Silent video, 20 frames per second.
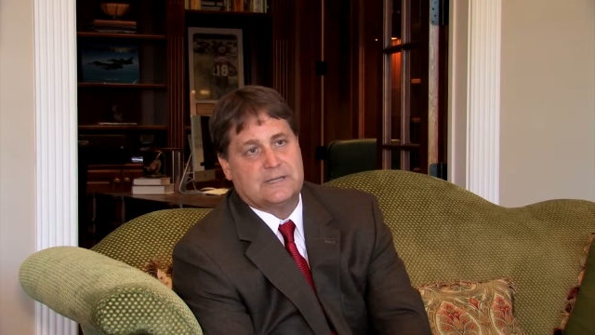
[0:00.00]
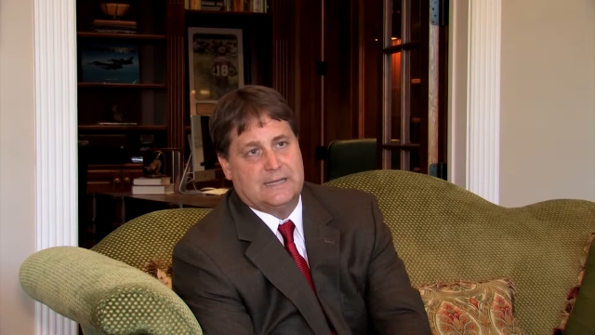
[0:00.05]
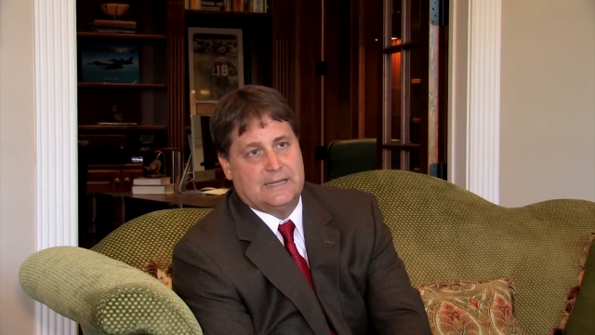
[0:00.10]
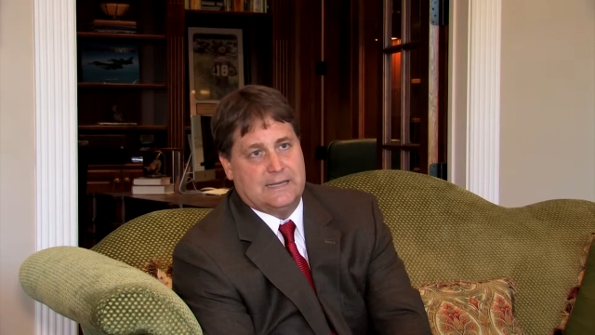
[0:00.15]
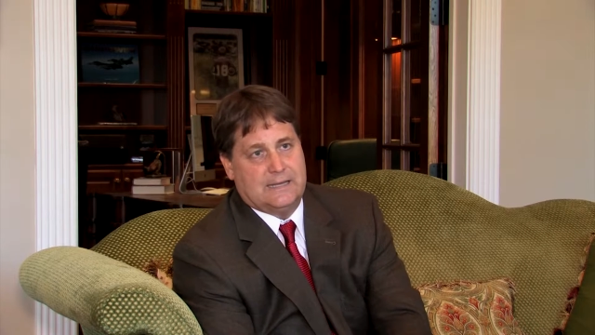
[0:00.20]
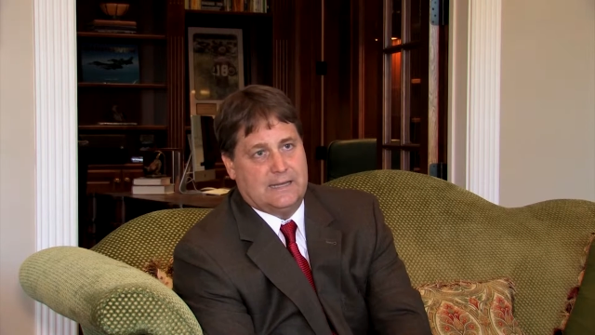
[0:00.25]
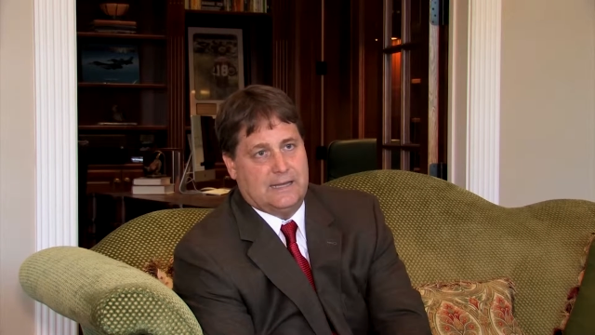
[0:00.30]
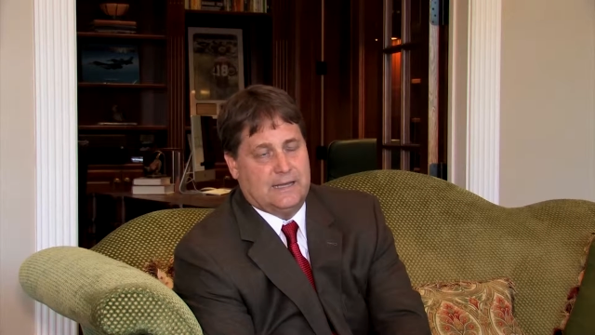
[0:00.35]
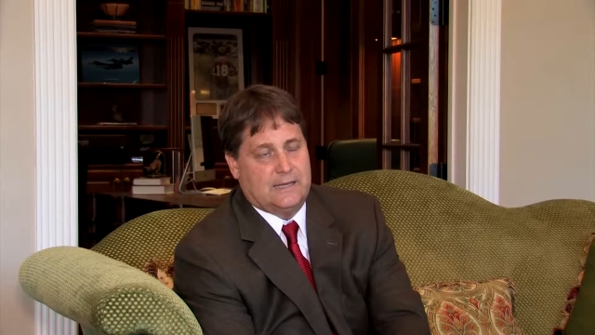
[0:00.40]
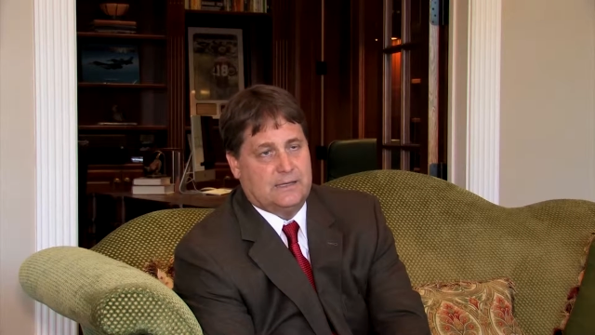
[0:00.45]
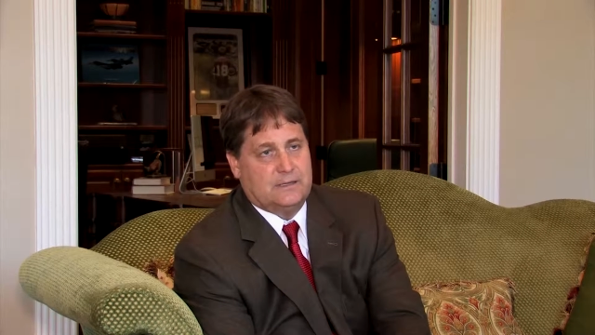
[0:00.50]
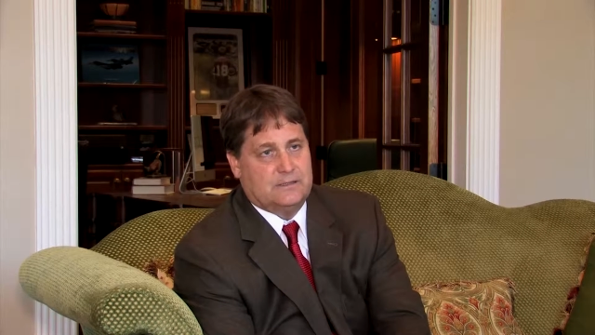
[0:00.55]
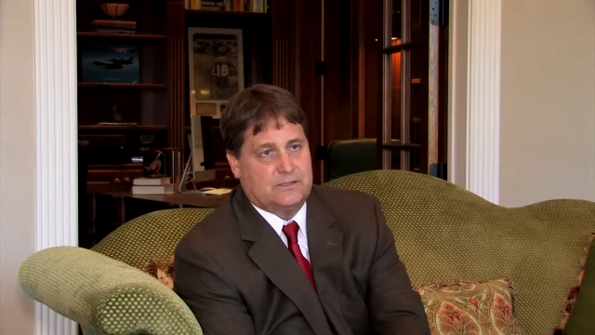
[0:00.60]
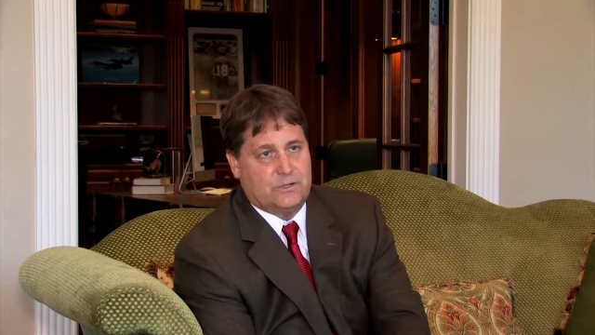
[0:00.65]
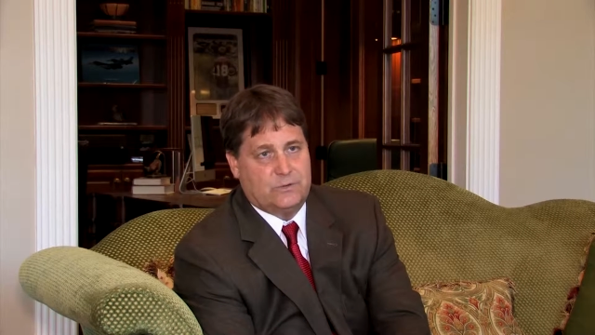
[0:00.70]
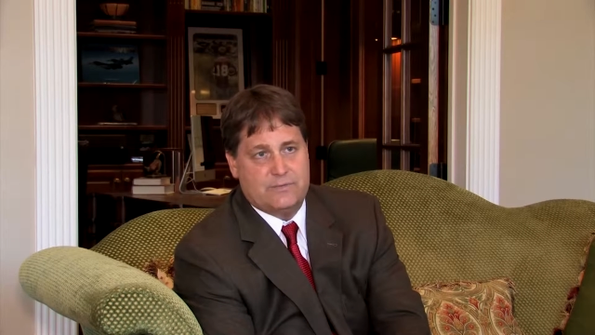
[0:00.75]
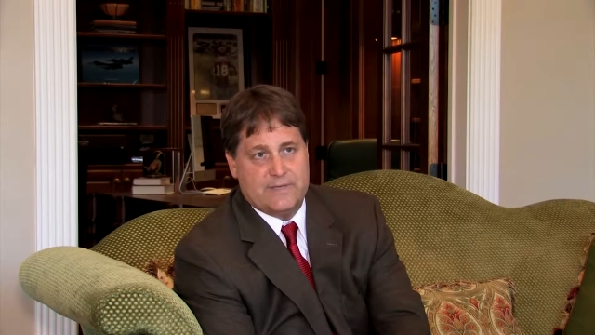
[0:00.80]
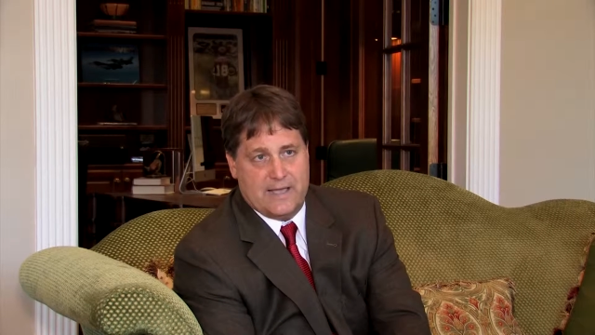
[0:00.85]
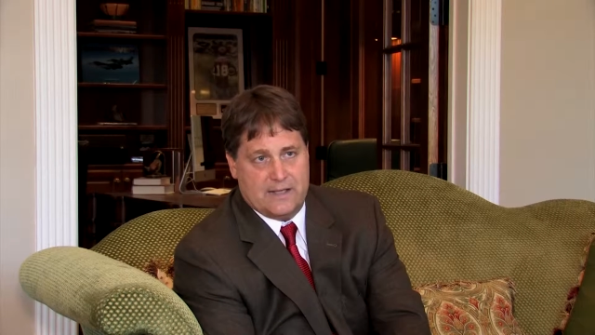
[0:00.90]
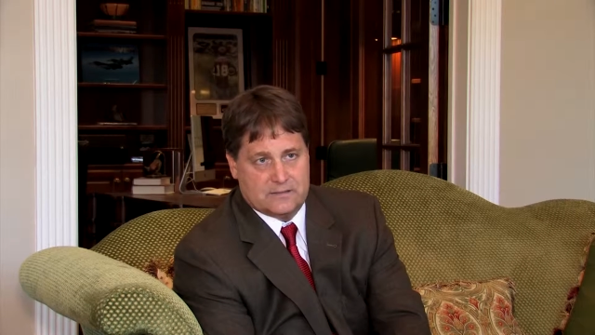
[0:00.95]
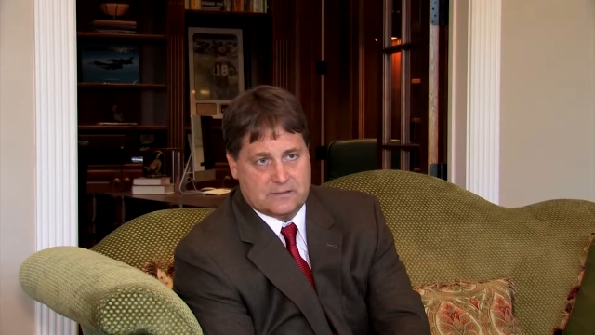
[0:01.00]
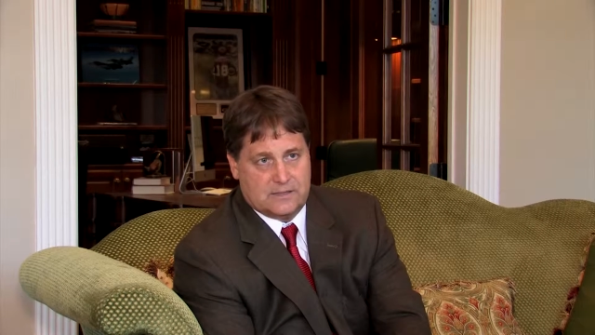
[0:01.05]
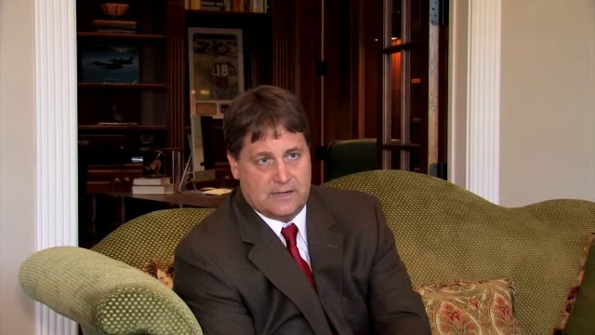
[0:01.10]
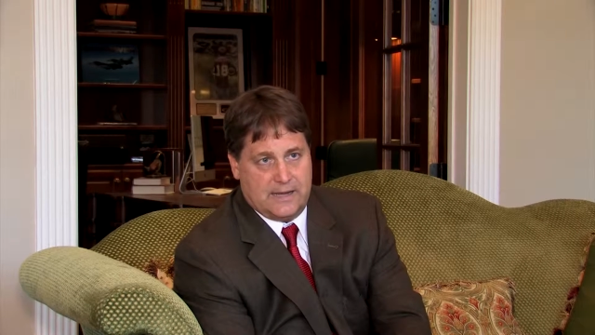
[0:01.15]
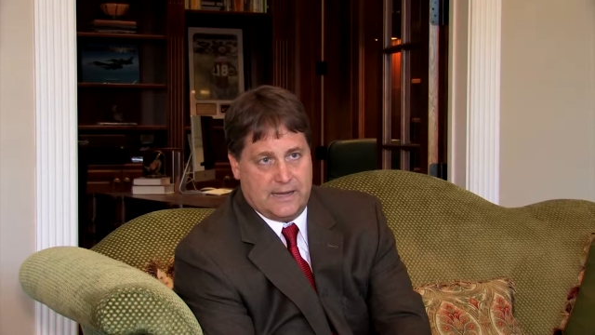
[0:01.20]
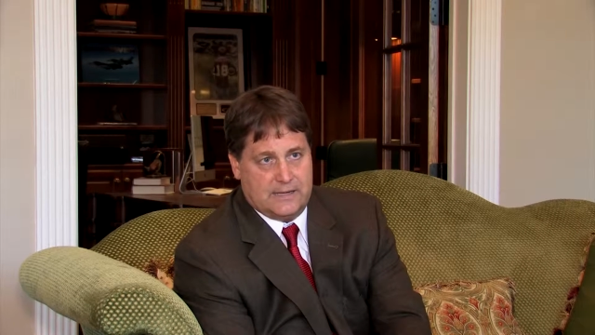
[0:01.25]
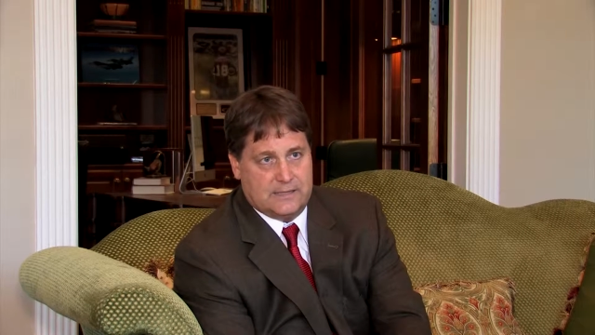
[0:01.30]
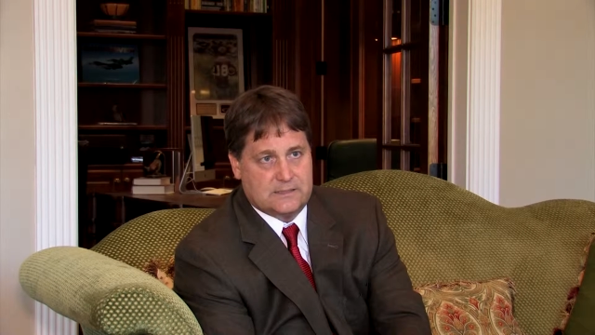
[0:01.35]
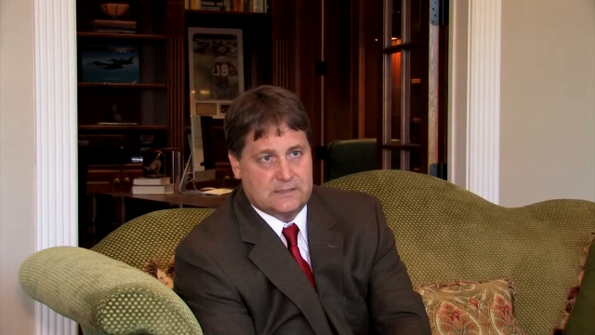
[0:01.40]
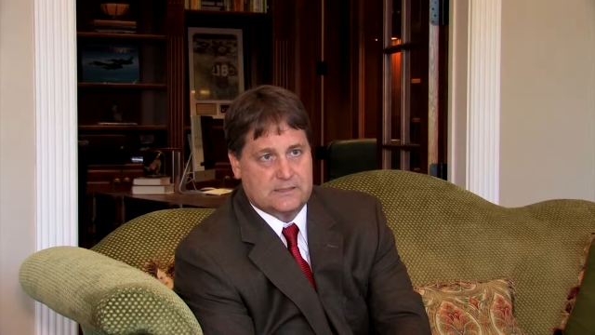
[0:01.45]
in, in two thousand
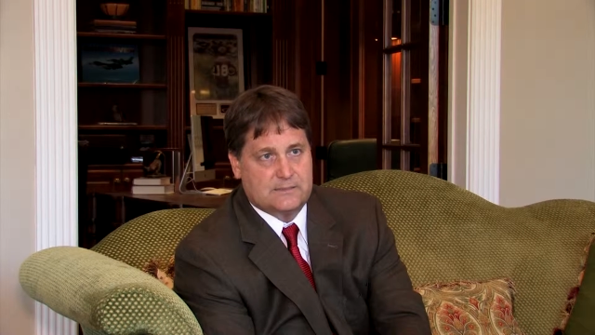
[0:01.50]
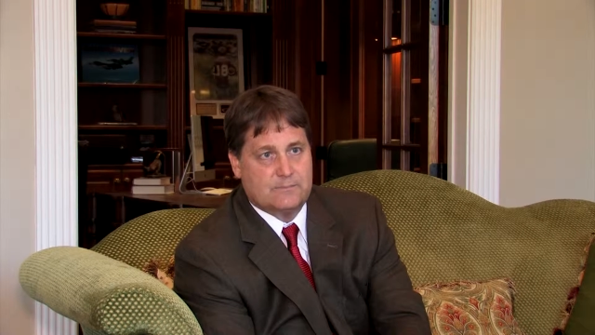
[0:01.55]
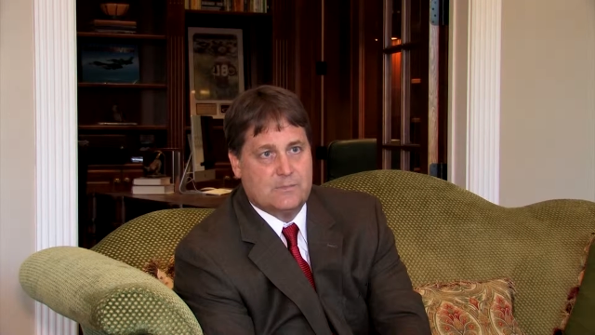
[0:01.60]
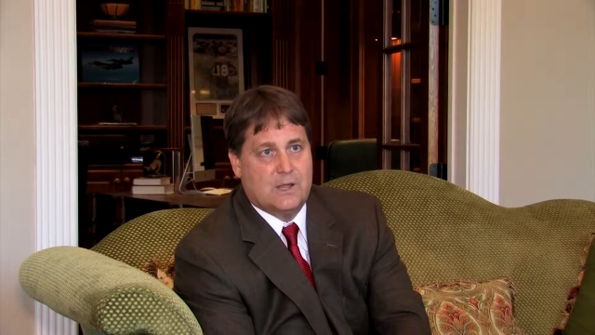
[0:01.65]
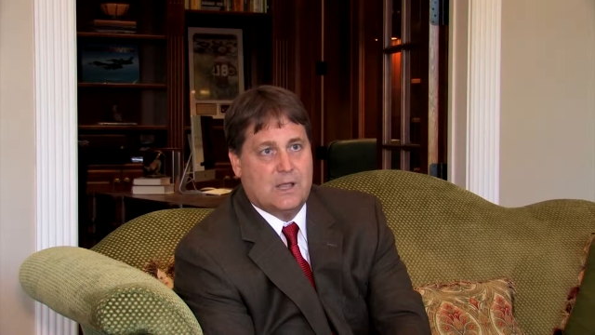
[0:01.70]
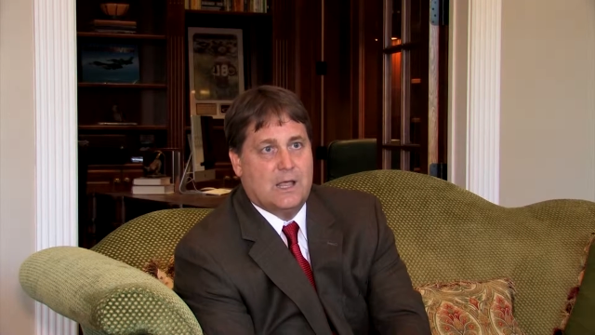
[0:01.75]
eight.